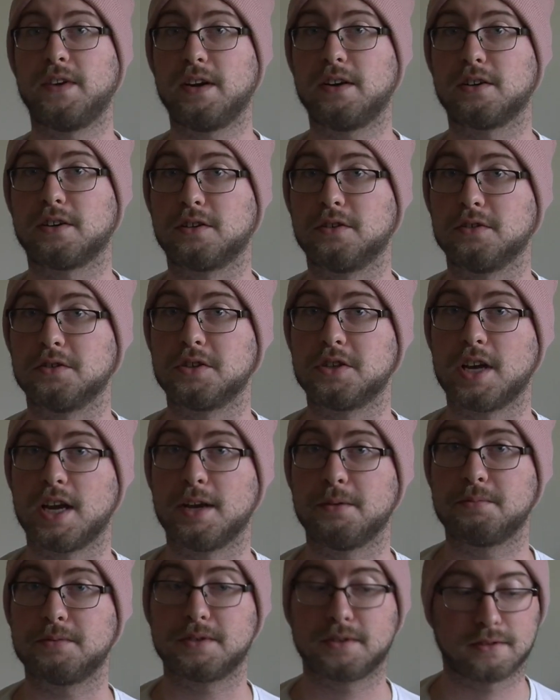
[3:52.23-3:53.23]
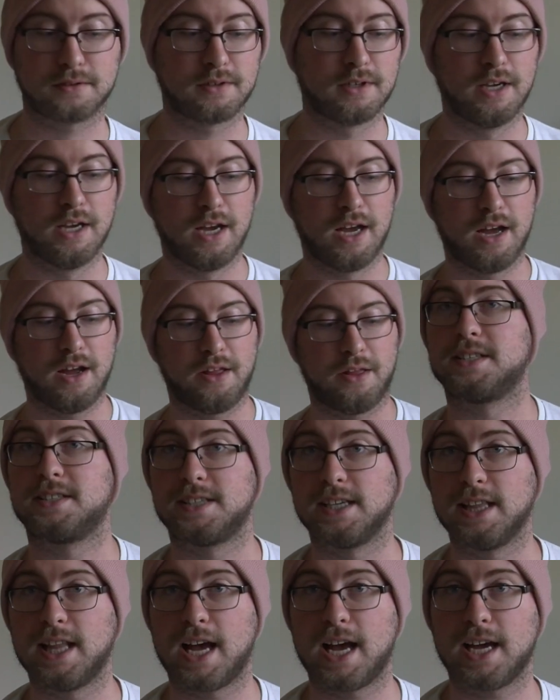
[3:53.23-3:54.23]
Those are spherical shaped.
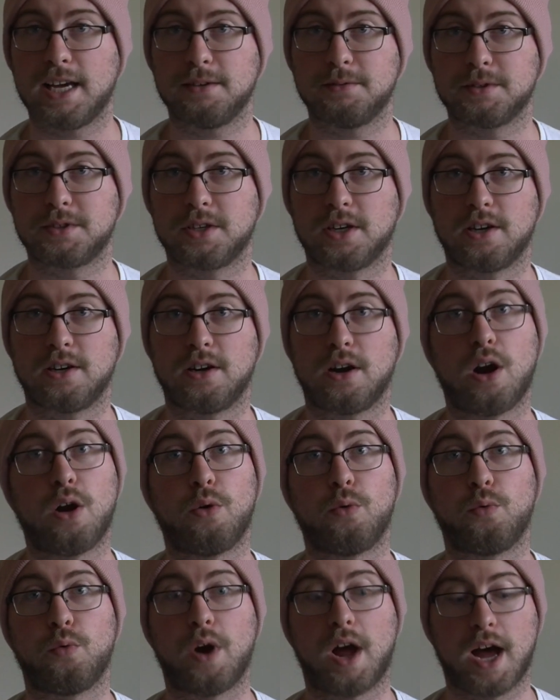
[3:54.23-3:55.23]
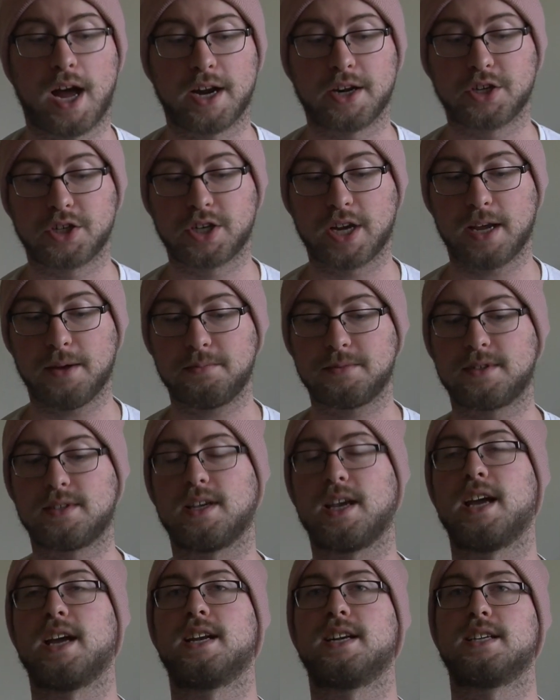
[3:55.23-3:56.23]
Then we have bacilli, which are
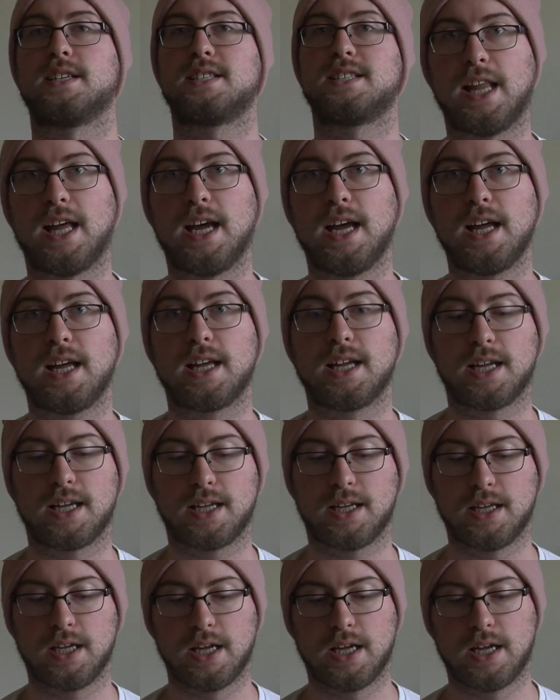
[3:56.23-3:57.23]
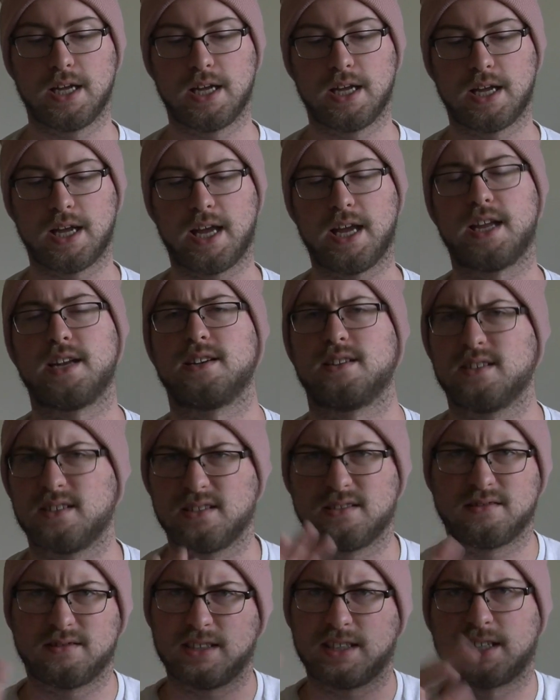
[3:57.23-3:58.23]
rod shaped, spirilla,
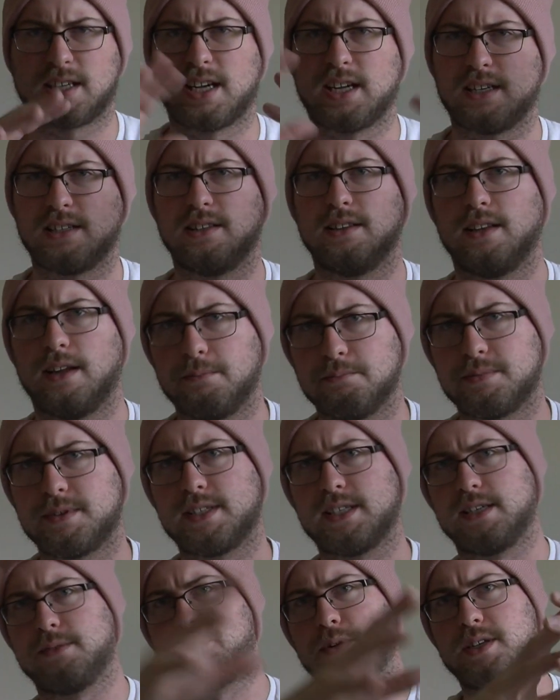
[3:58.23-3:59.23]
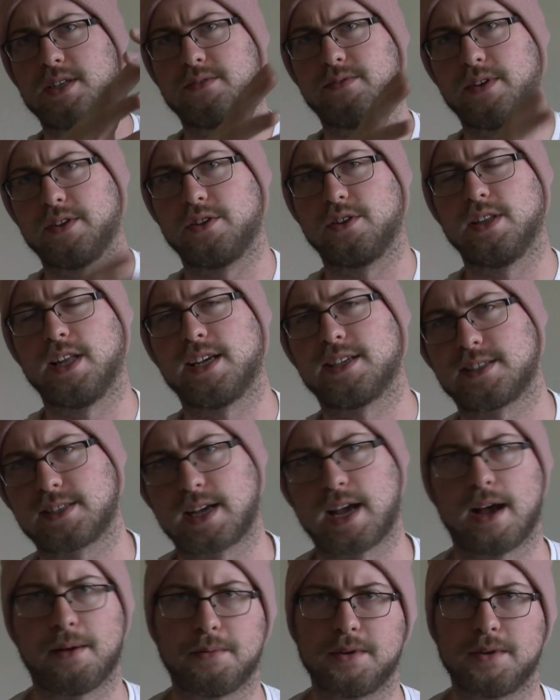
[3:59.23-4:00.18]
and that kind of lumps in a bunch of other